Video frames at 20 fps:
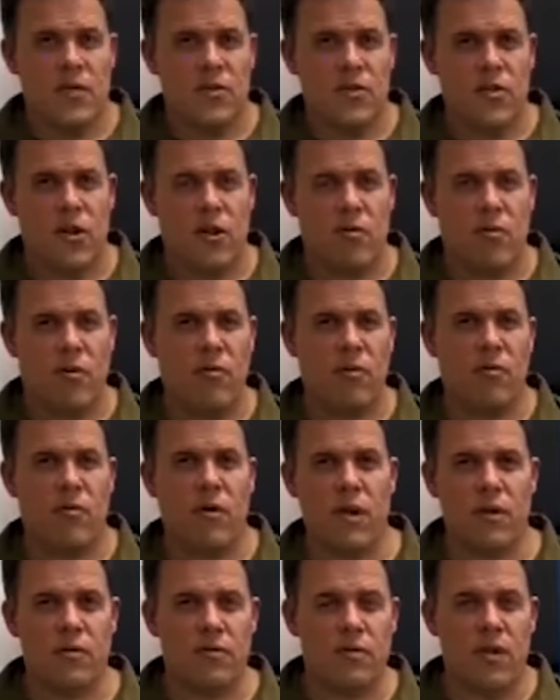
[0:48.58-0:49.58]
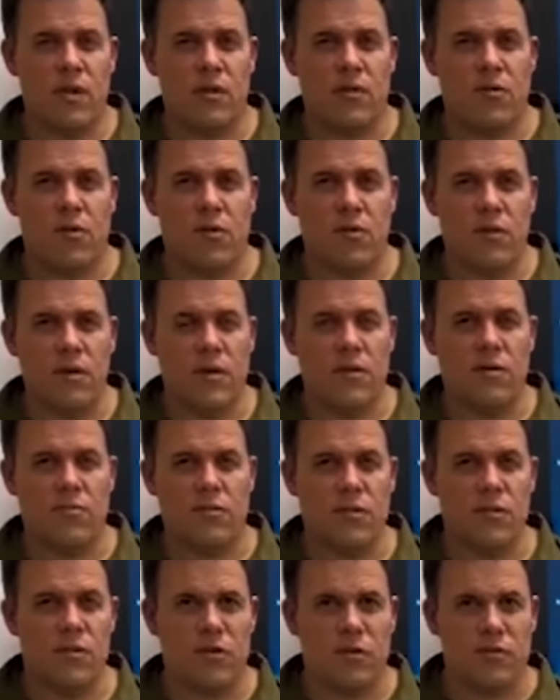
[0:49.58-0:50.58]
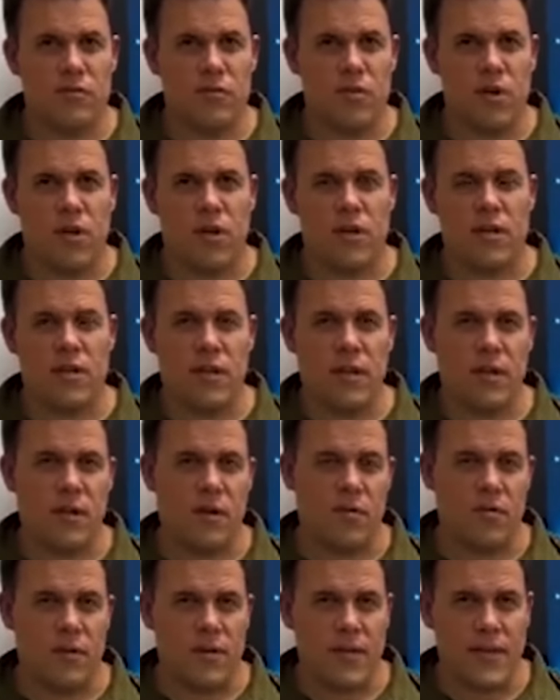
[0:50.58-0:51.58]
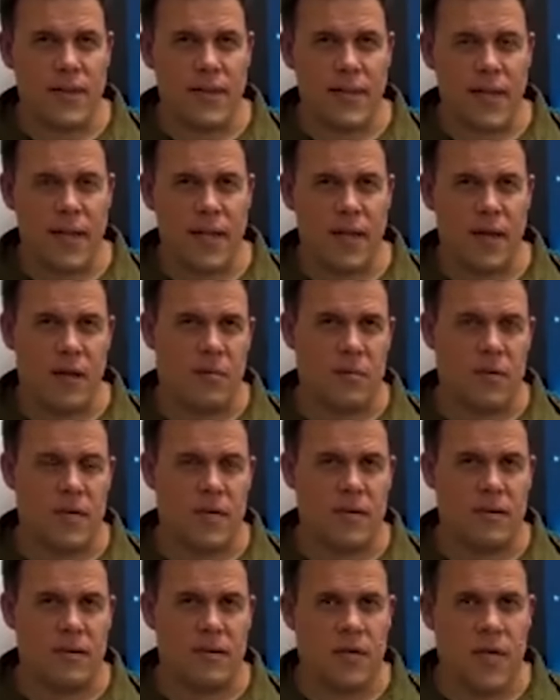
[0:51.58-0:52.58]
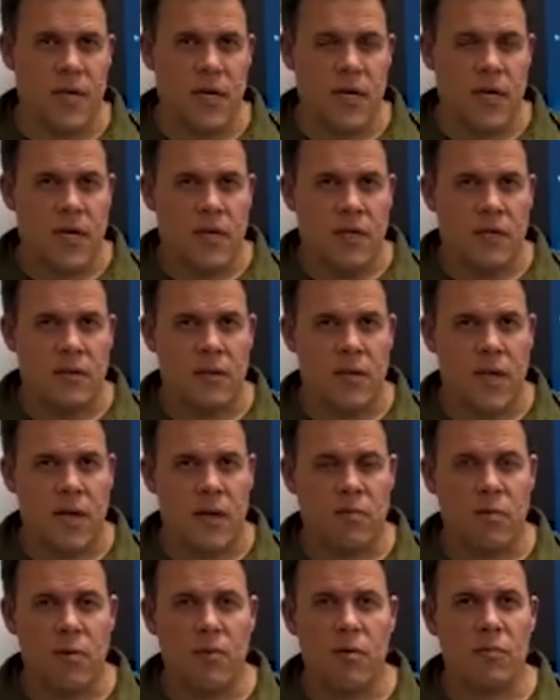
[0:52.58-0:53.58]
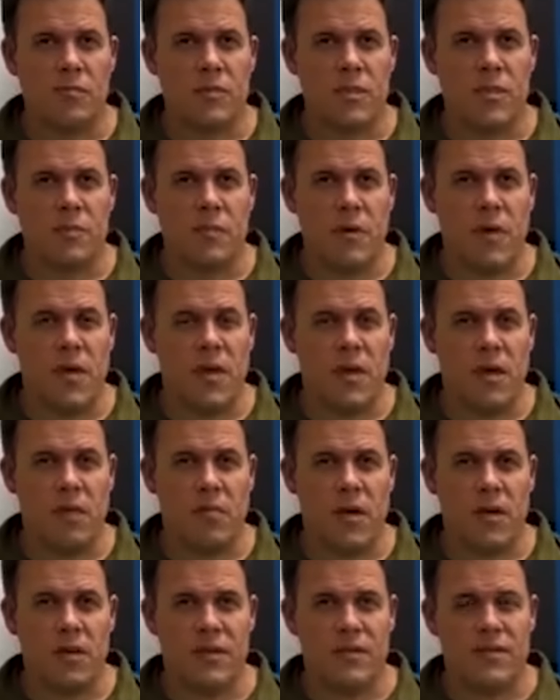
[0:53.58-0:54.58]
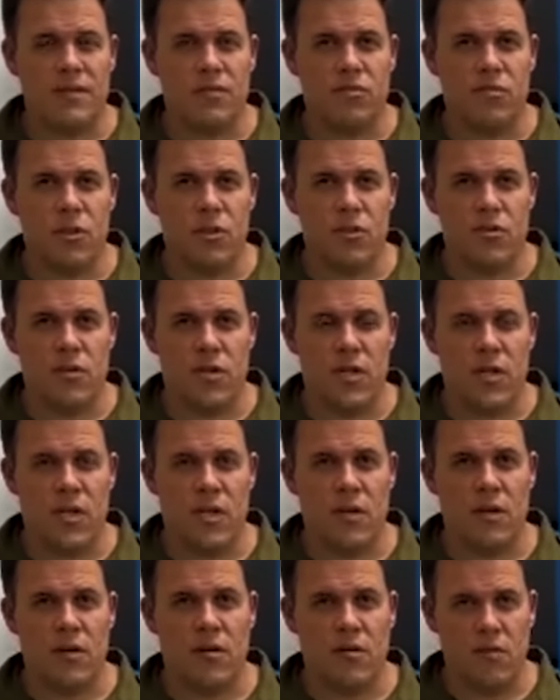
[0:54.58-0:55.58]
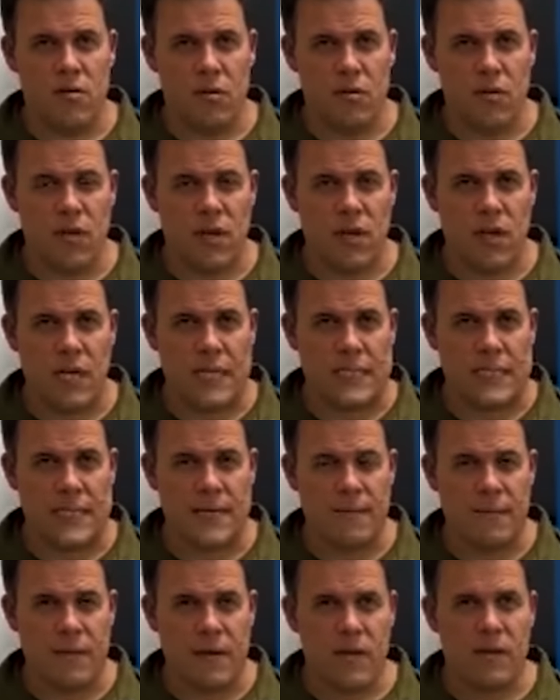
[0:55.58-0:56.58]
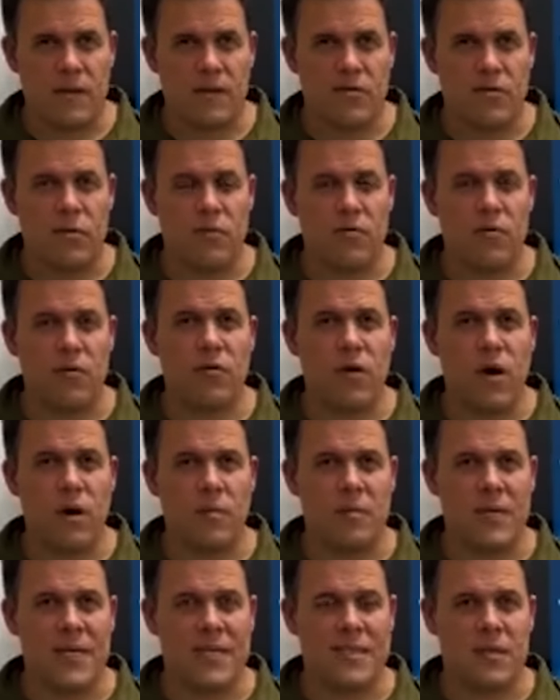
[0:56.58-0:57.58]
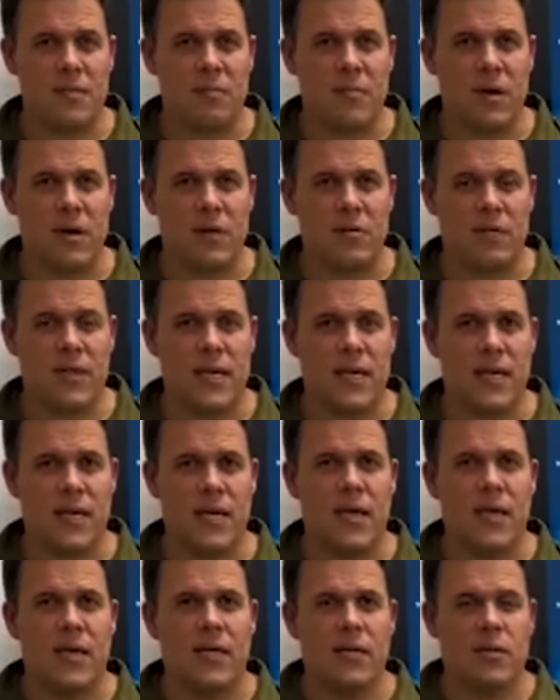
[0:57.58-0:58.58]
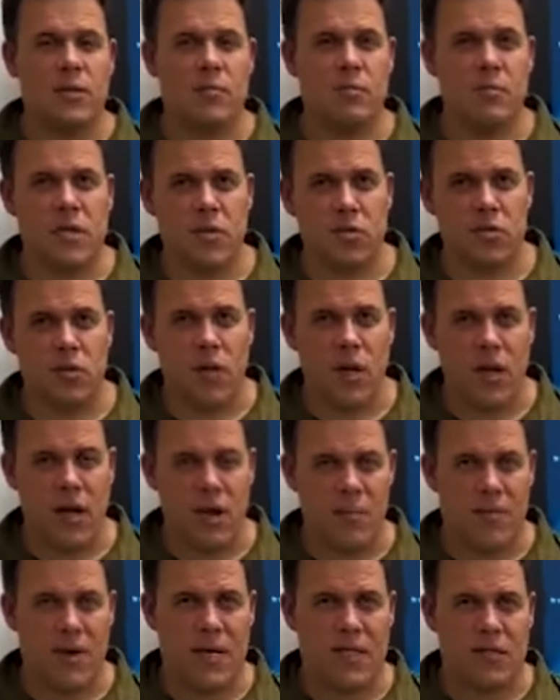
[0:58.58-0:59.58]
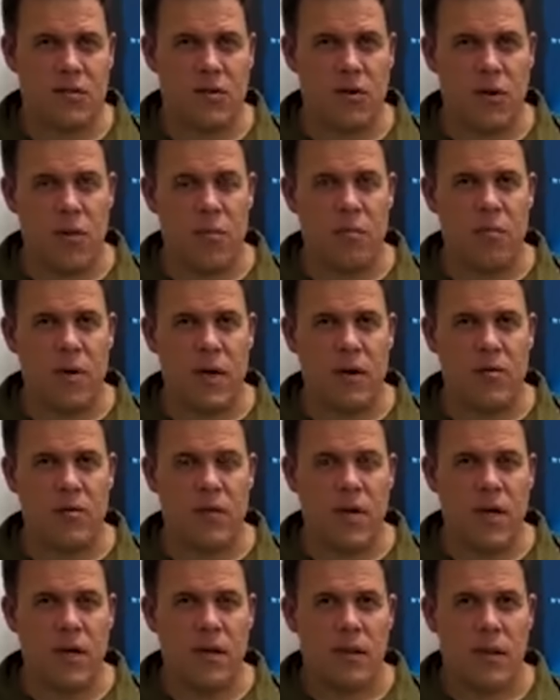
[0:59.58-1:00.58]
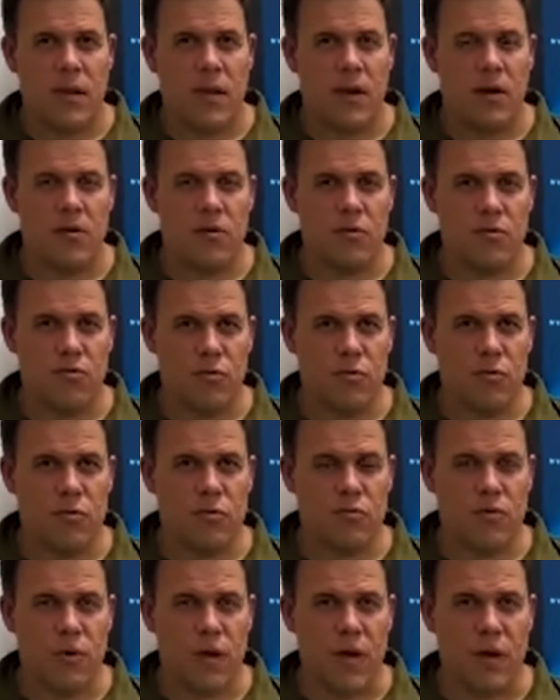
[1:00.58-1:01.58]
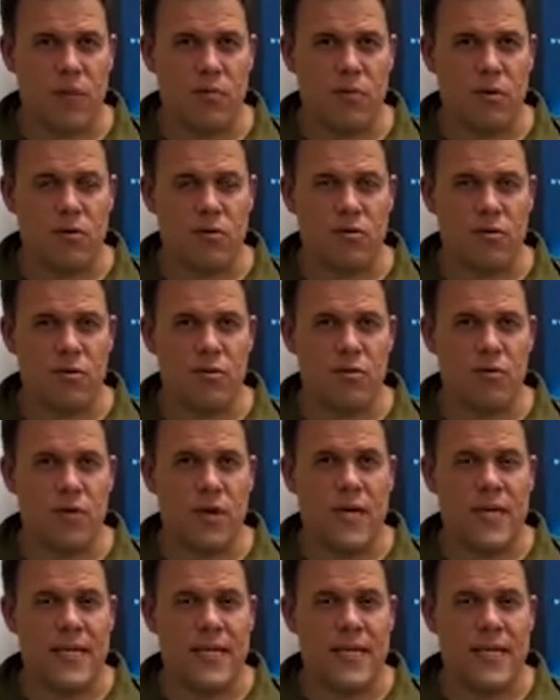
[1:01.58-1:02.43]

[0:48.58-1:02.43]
Shalom everyone, Lieutenant Colonel in the Reserves, Jonathan here with a daily update. Today we will be speaking about the situation in northern Gaza. I'll give you a few updates about a special Hamas compound that our troops were able to